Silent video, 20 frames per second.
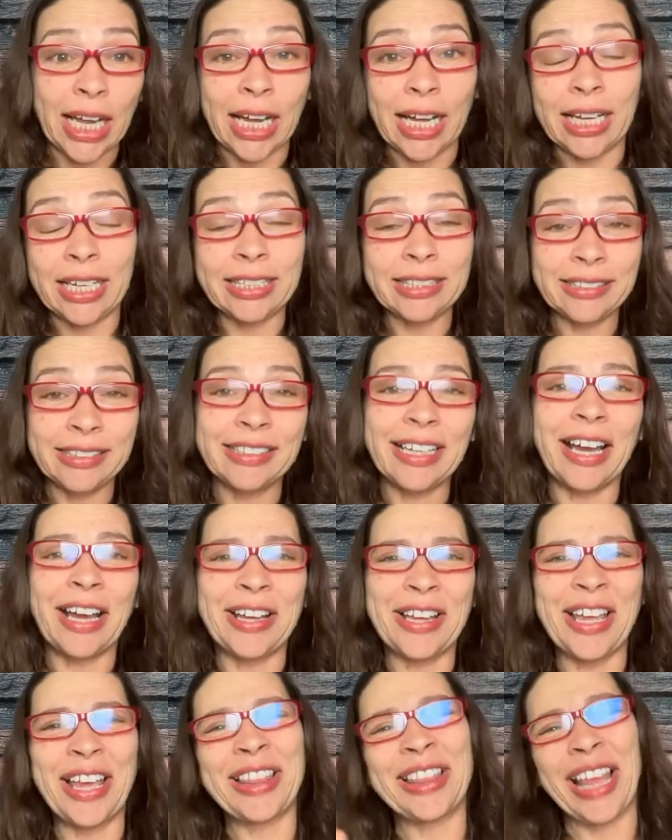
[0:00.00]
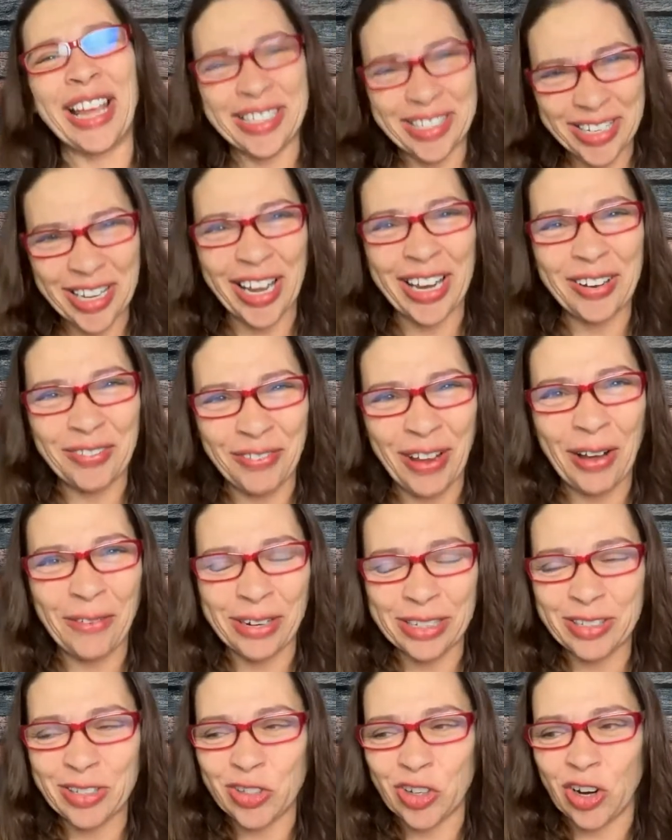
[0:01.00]
And that's kind of how
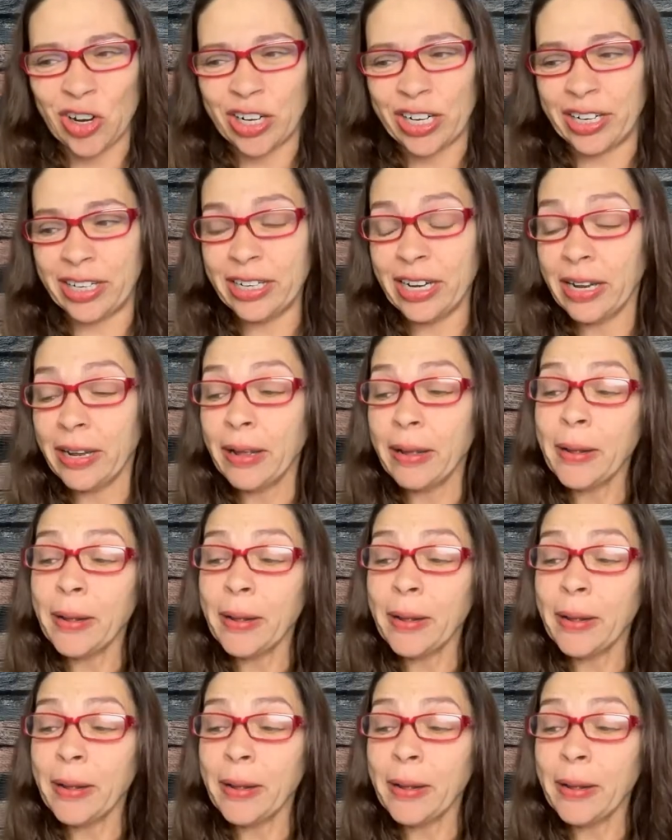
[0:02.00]
it started.